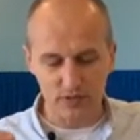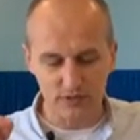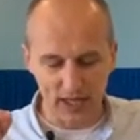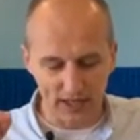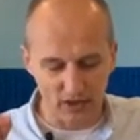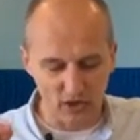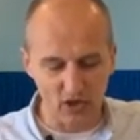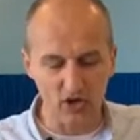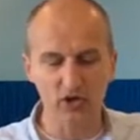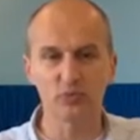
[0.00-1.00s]
that
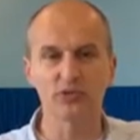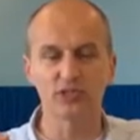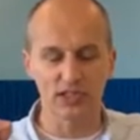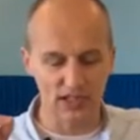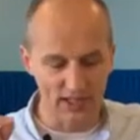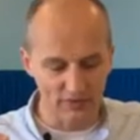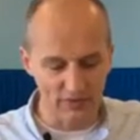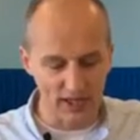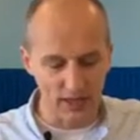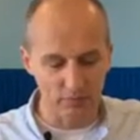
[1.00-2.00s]
God would
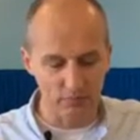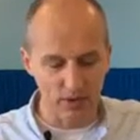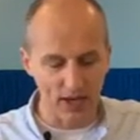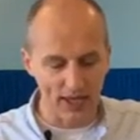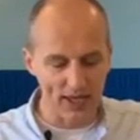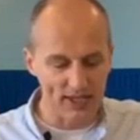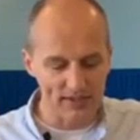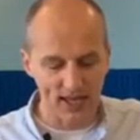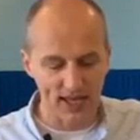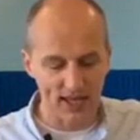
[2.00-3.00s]
deliver them by
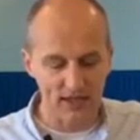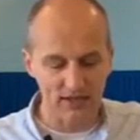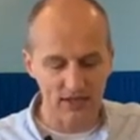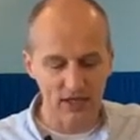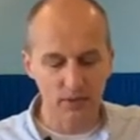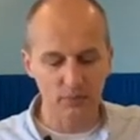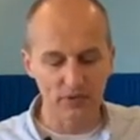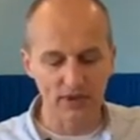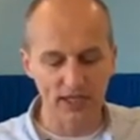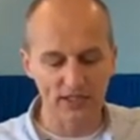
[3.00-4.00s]
his hand,
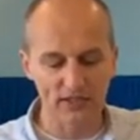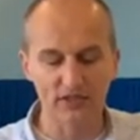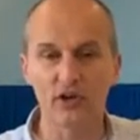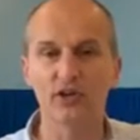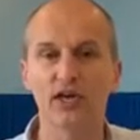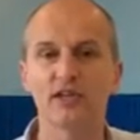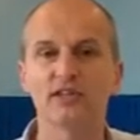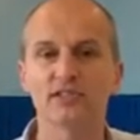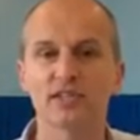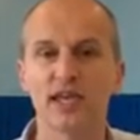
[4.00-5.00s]
but they did not
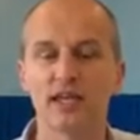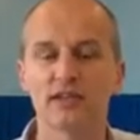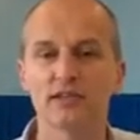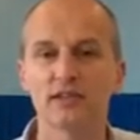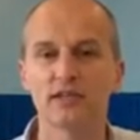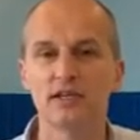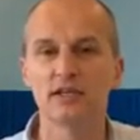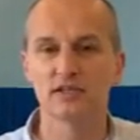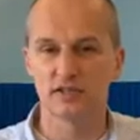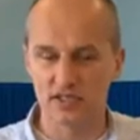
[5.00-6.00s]
understand.
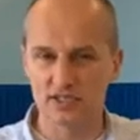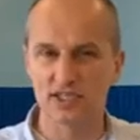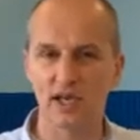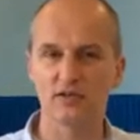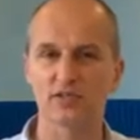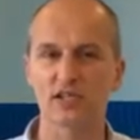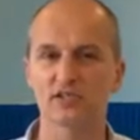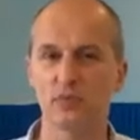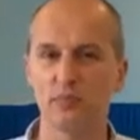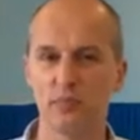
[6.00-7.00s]
So this tells
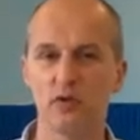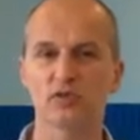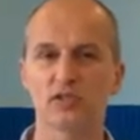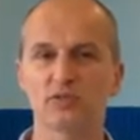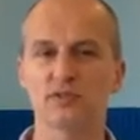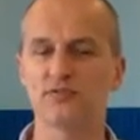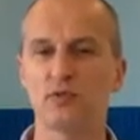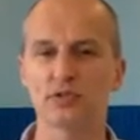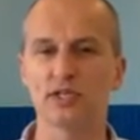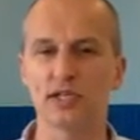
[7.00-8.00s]
us when Moses was
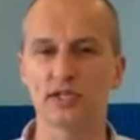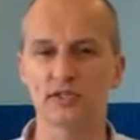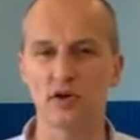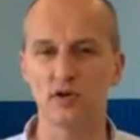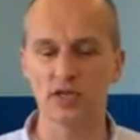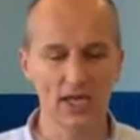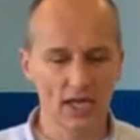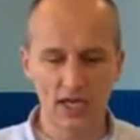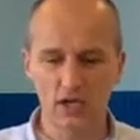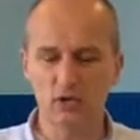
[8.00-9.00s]
40 years old,
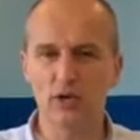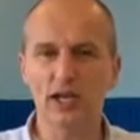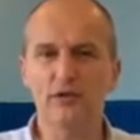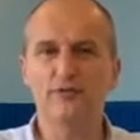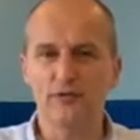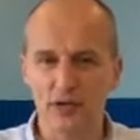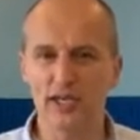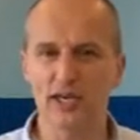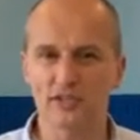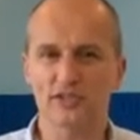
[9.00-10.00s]
he already
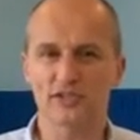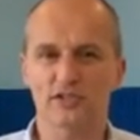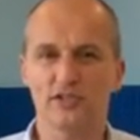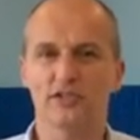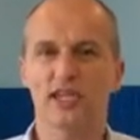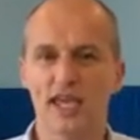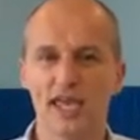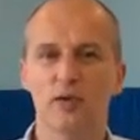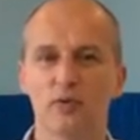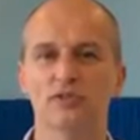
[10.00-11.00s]
fully understood that
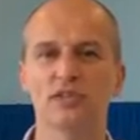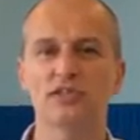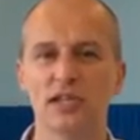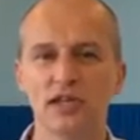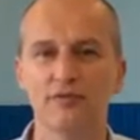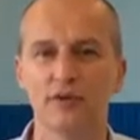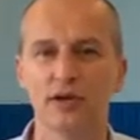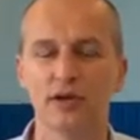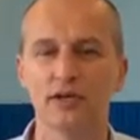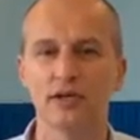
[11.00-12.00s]
he was the deliverer,